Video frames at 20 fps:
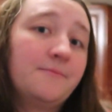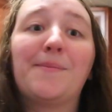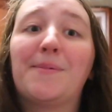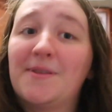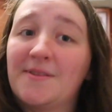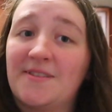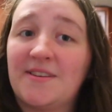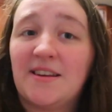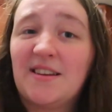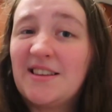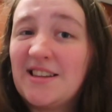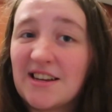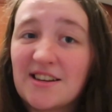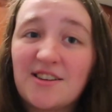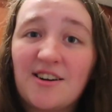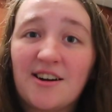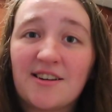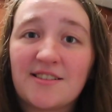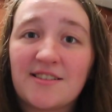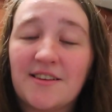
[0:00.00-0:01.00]
I've been seeing
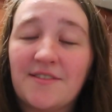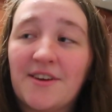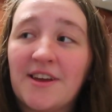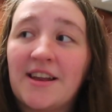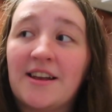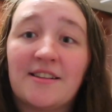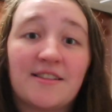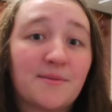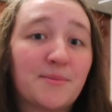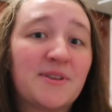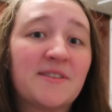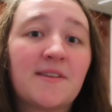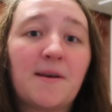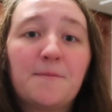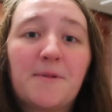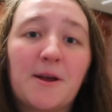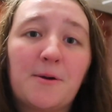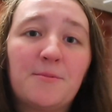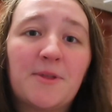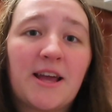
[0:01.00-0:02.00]
TikToks of it, and it's been
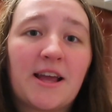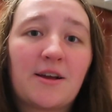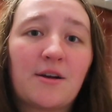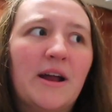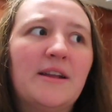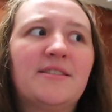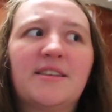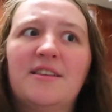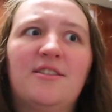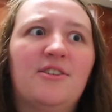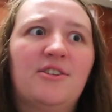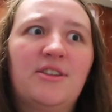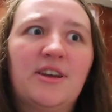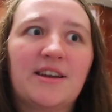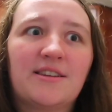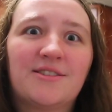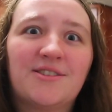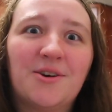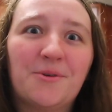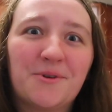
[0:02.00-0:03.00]
something I'm like, why does that look
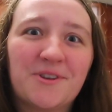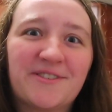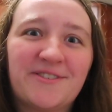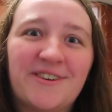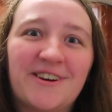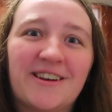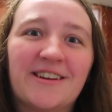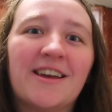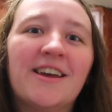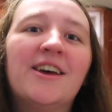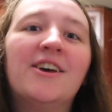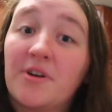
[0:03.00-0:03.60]
like so much fun?